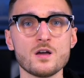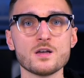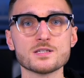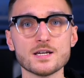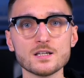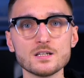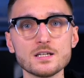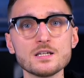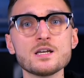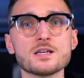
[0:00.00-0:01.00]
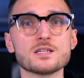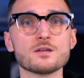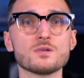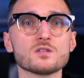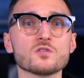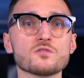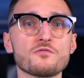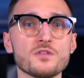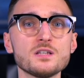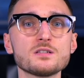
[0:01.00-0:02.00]
Secondly, they may not
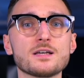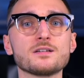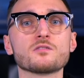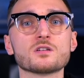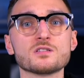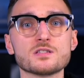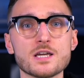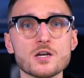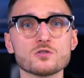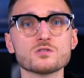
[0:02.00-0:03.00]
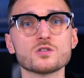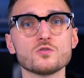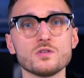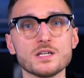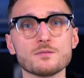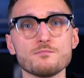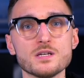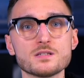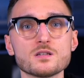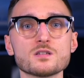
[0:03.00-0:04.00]
fit an organization's unique
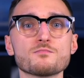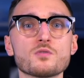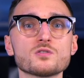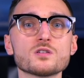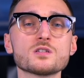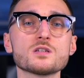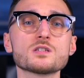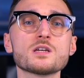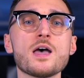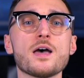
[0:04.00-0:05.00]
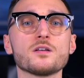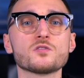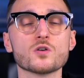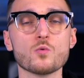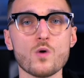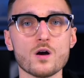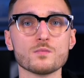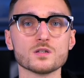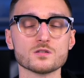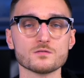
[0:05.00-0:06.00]
business processes and
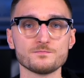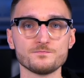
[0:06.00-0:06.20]
requirements.